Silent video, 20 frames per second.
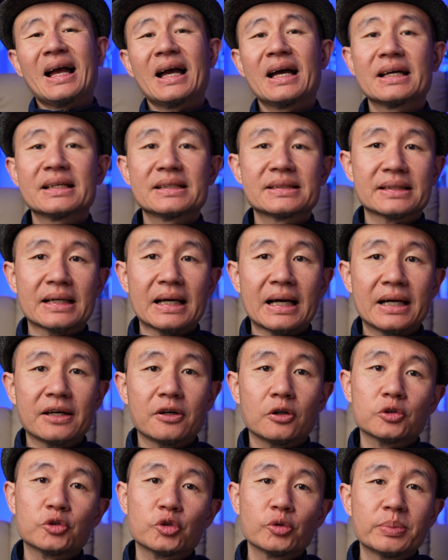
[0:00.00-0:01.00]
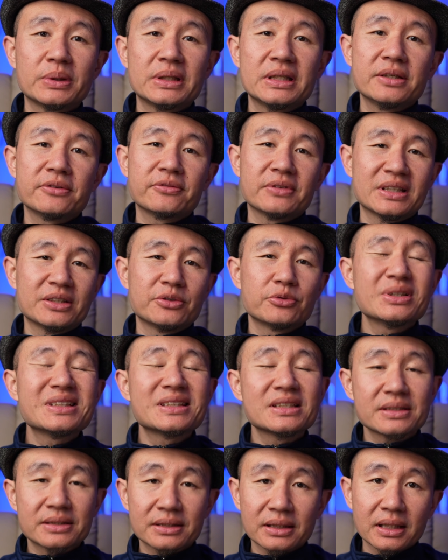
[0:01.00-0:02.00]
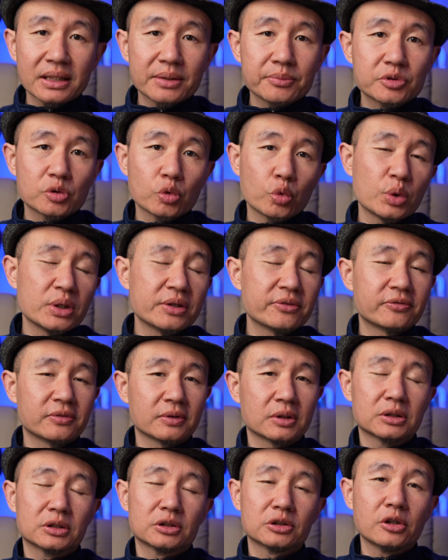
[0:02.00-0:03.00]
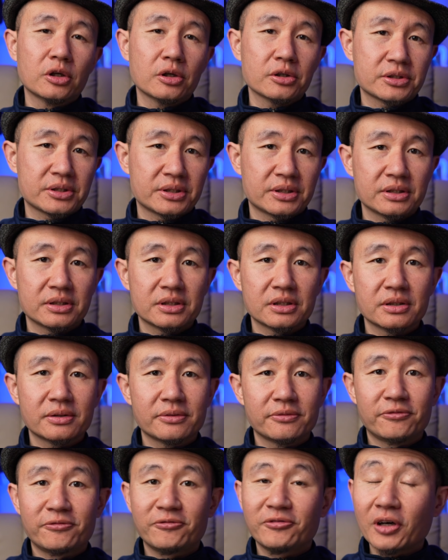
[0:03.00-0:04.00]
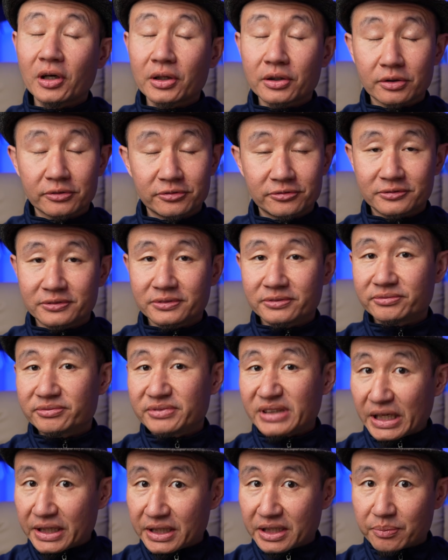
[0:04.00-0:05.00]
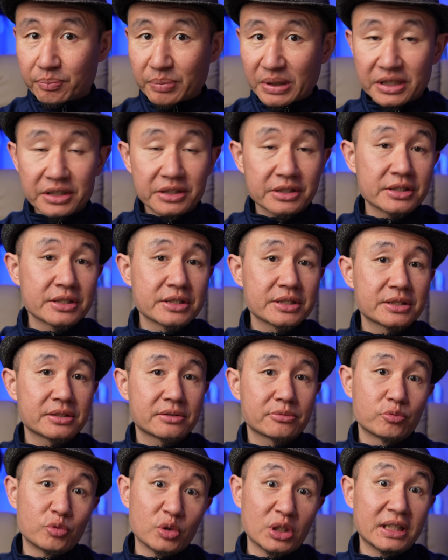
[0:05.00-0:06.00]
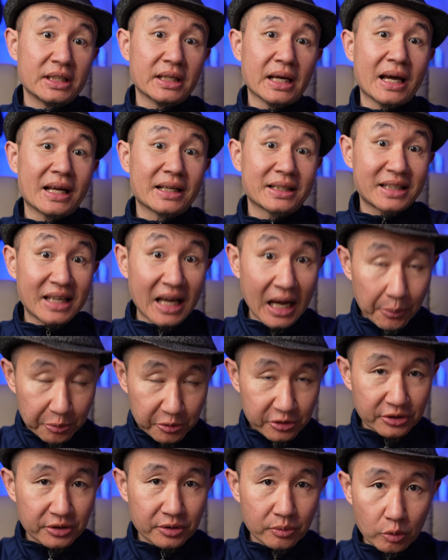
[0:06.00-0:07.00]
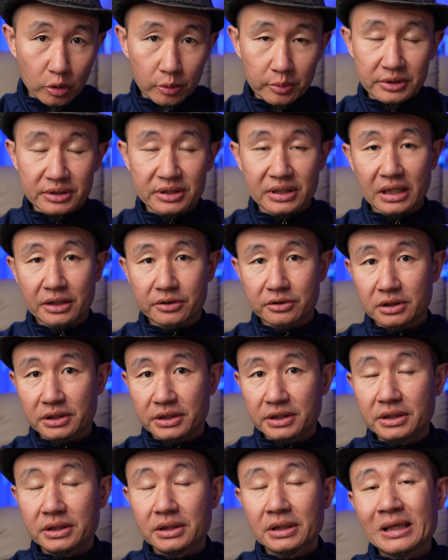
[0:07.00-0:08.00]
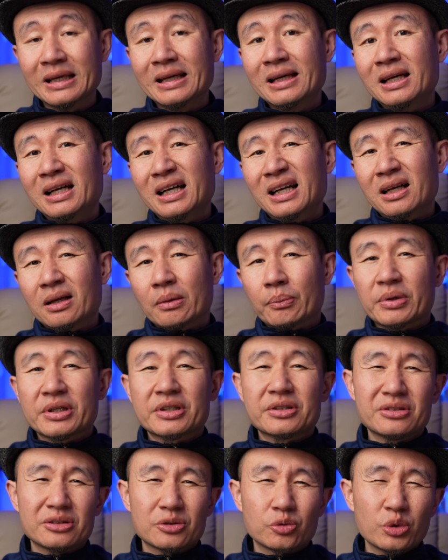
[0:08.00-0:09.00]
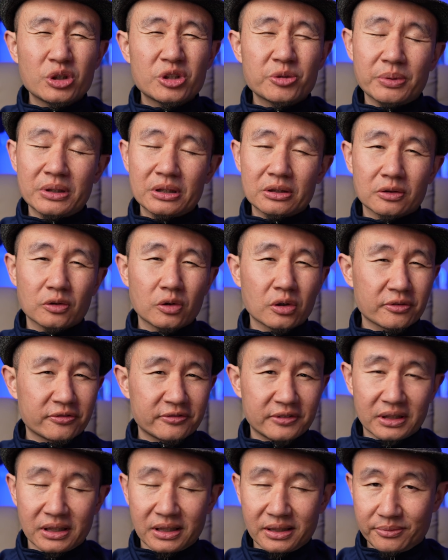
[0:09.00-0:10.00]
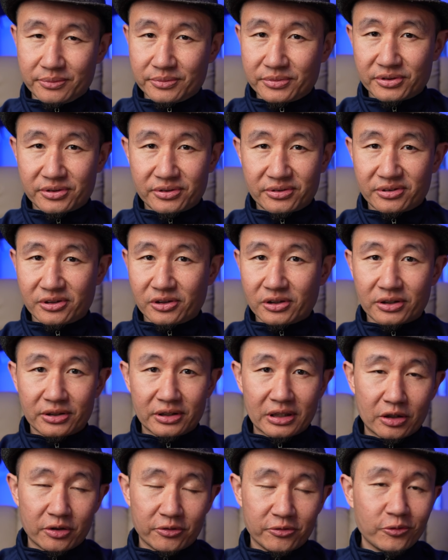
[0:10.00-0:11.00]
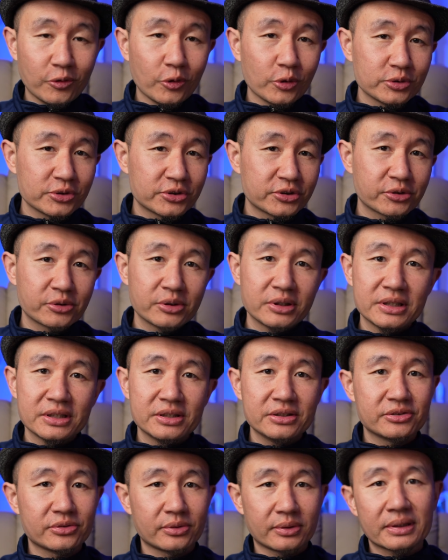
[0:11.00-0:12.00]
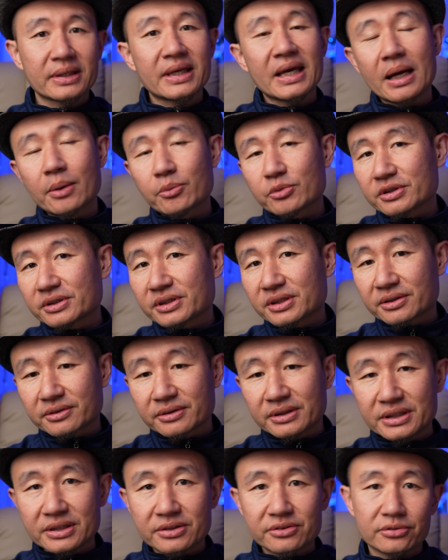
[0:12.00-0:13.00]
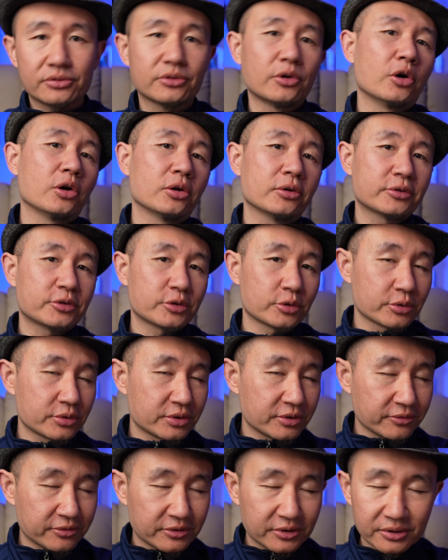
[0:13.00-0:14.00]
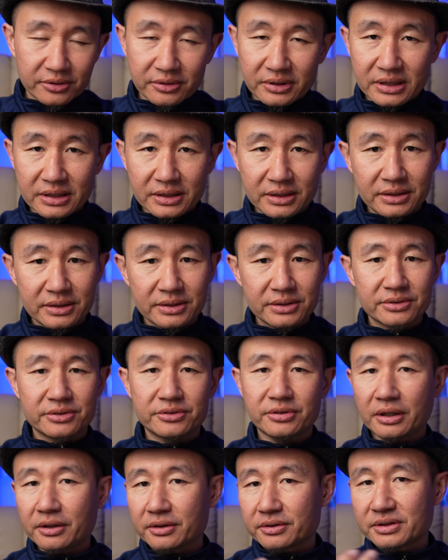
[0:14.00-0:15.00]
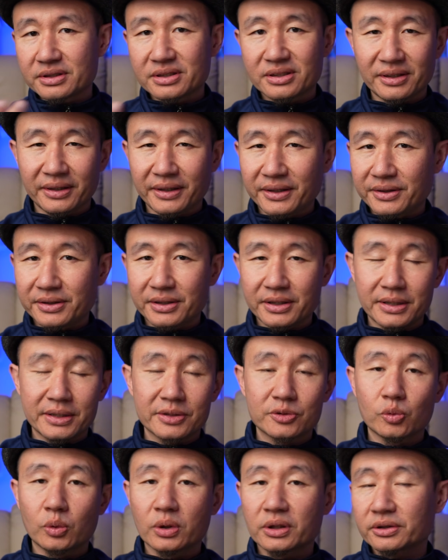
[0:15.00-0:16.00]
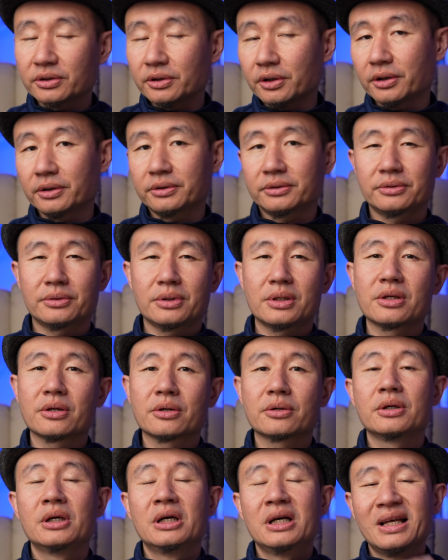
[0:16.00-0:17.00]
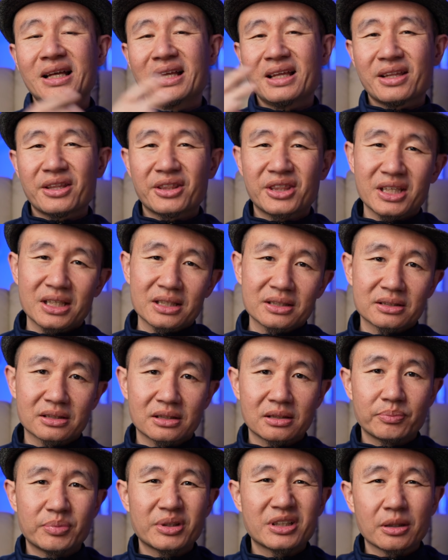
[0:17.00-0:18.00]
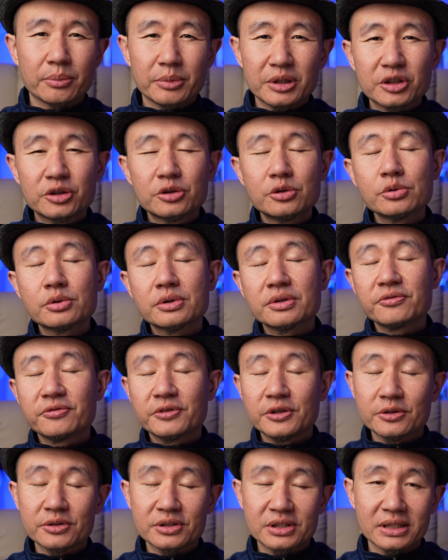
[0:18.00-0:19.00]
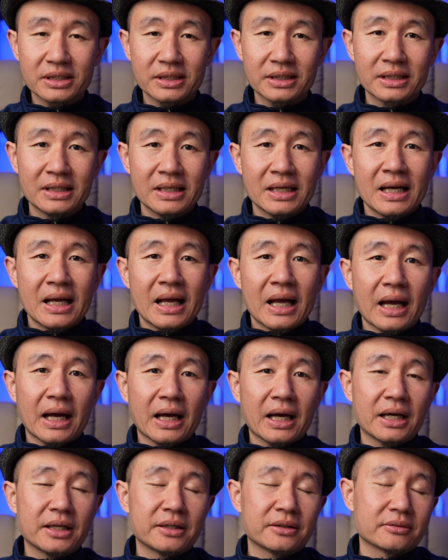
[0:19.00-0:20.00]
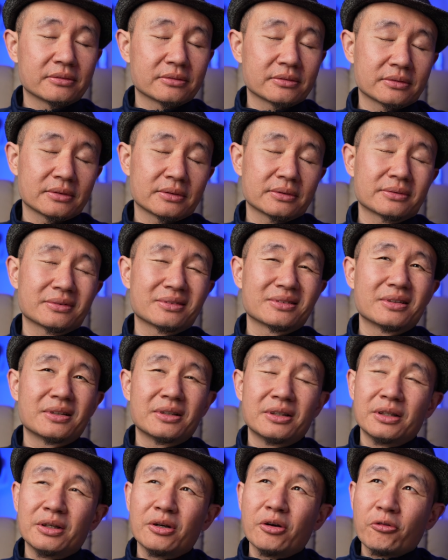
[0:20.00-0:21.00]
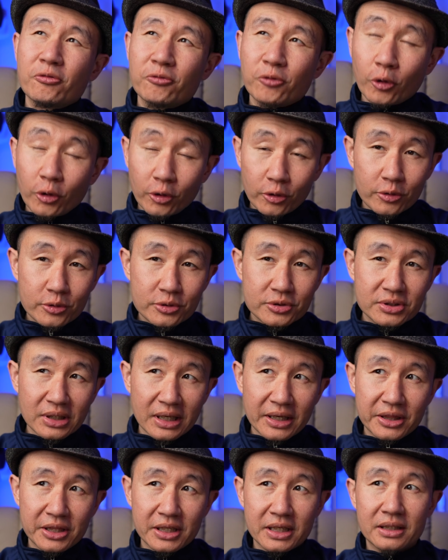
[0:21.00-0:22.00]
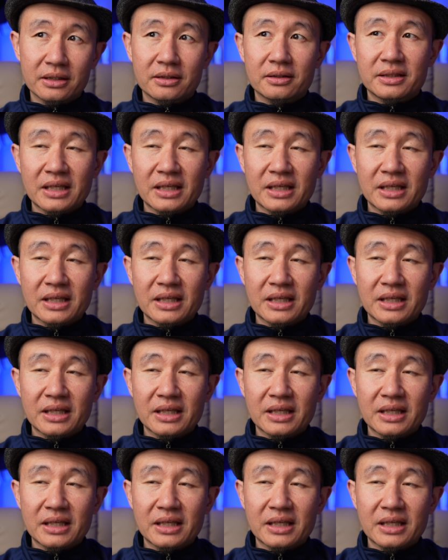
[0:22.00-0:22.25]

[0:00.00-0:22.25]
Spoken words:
And I also believe in recent times we've lost the fun of taking pictures really and capturing the moments actually, because we spend a lot of times on our phone screens, on camera screens, on all sorts of screens, trying to decide things, whatnot, you know. Things are becoming too confusing, and photos, I think,